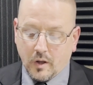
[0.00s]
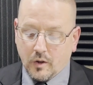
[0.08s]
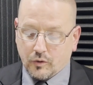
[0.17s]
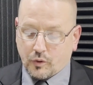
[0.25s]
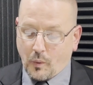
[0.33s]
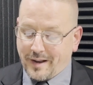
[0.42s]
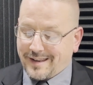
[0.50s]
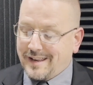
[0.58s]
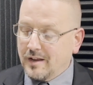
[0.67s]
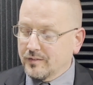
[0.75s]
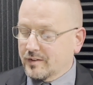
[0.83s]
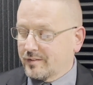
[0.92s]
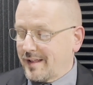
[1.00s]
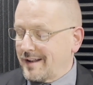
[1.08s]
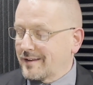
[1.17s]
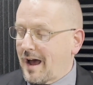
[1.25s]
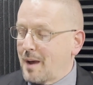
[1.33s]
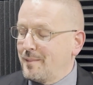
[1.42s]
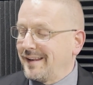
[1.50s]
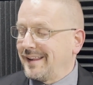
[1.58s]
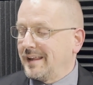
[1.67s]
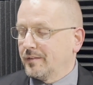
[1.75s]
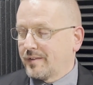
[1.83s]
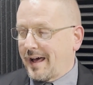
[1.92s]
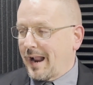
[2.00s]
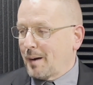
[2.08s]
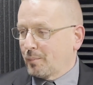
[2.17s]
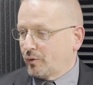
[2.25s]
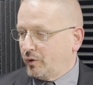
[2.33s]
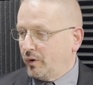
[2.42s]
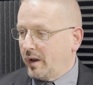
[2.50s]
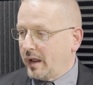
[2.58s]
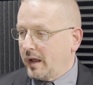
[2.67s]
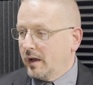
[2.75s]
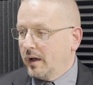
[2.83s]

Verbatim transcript: So it gives us that time, it gives that opportunity,